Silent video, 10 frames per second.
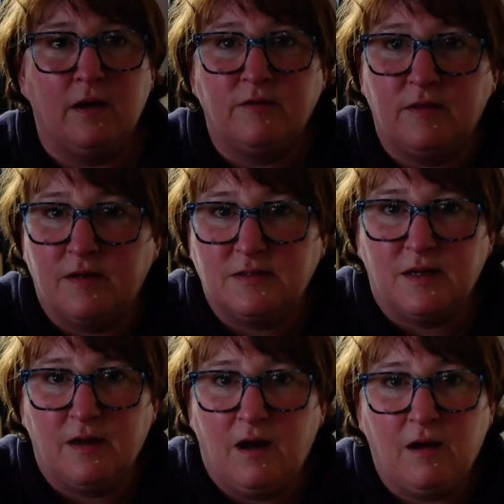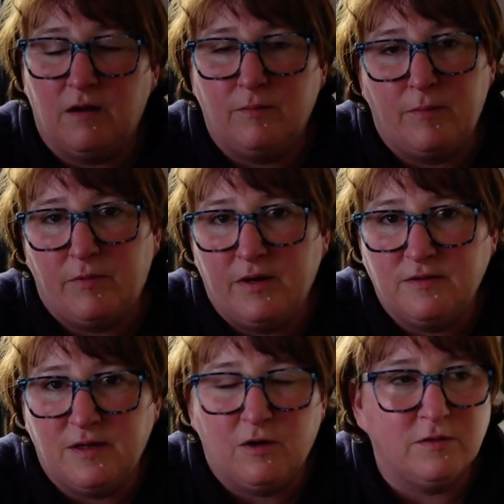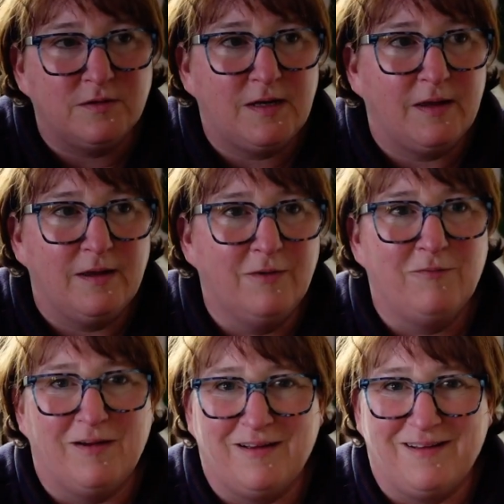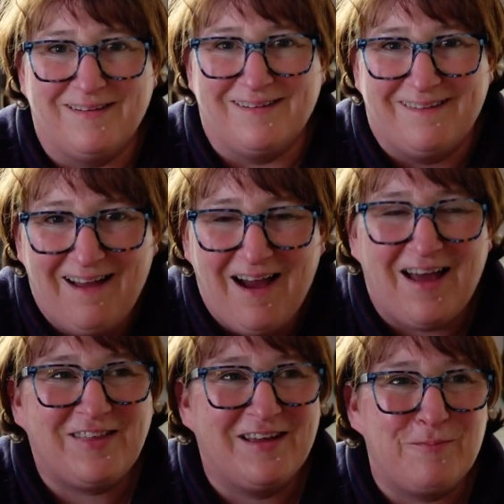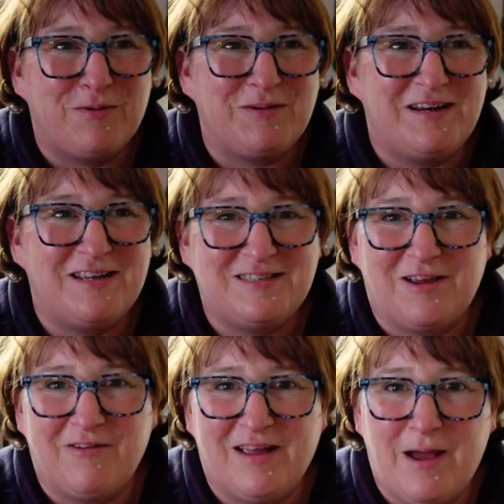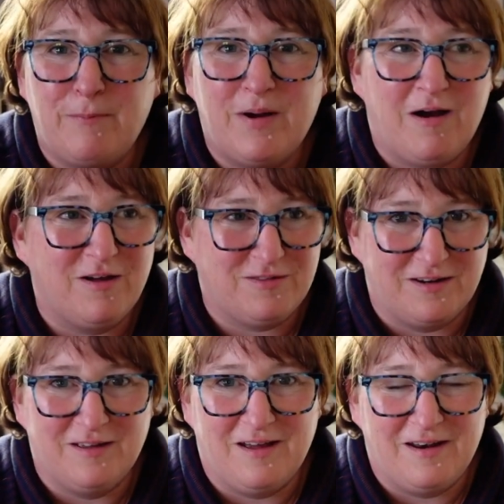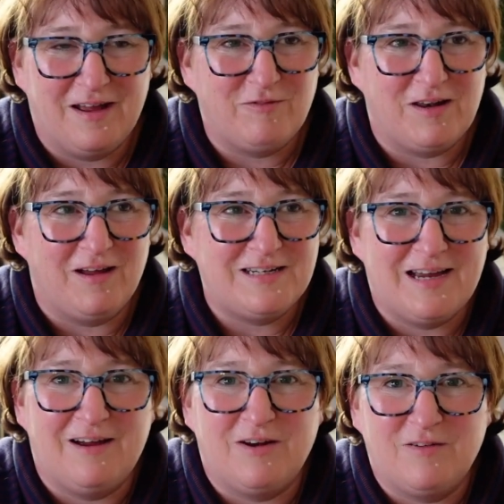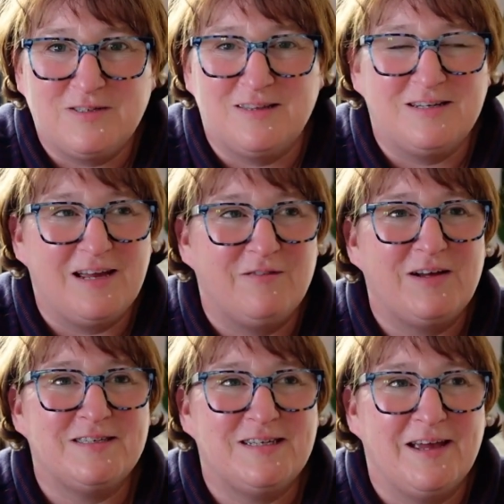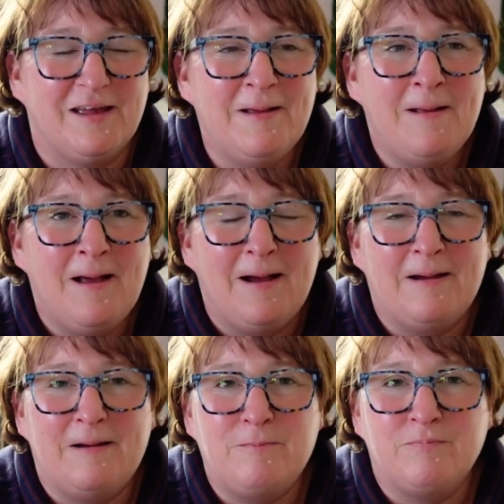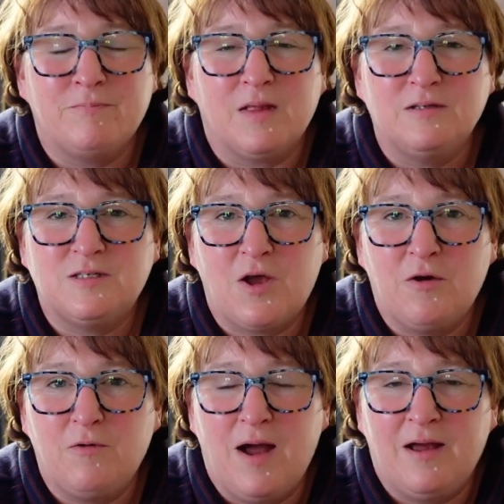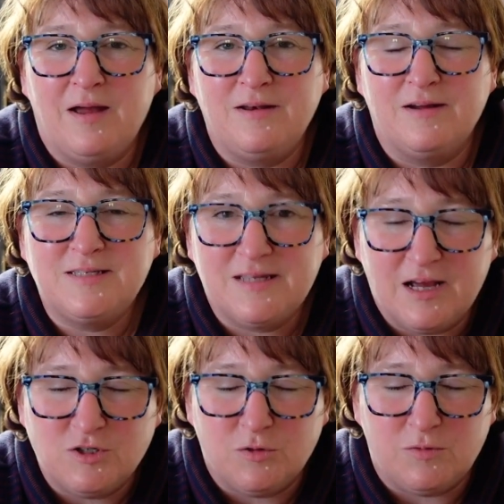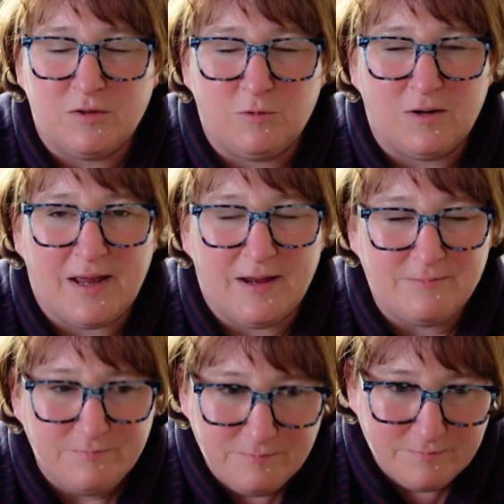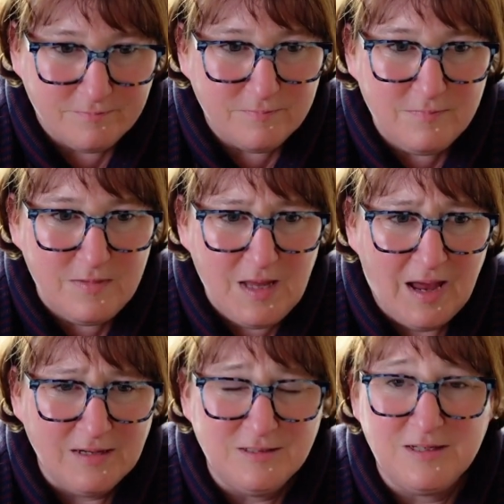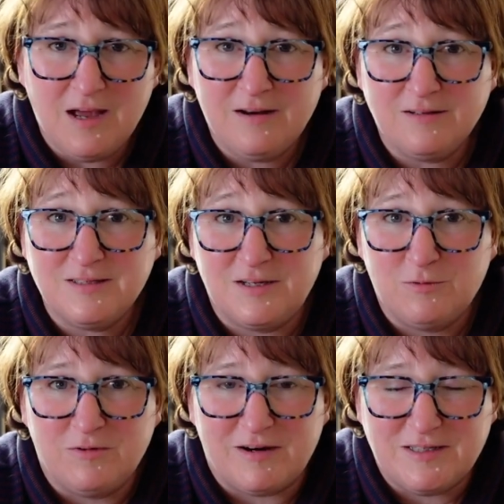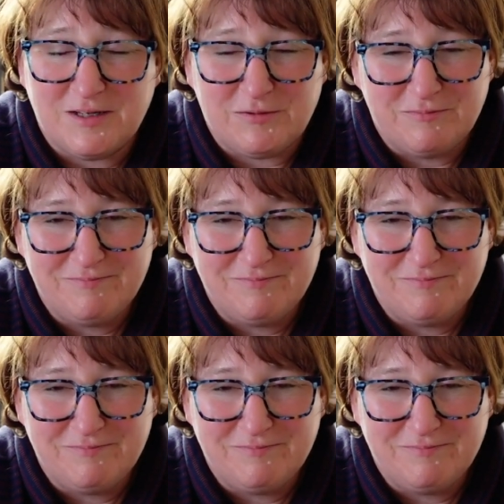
I think that's it. I can't remember anything, honestly. I think I probably need to go and get a bath and have a lie down after the day I've had today. So nice to catch up with you all again, and I'll see you all very soon.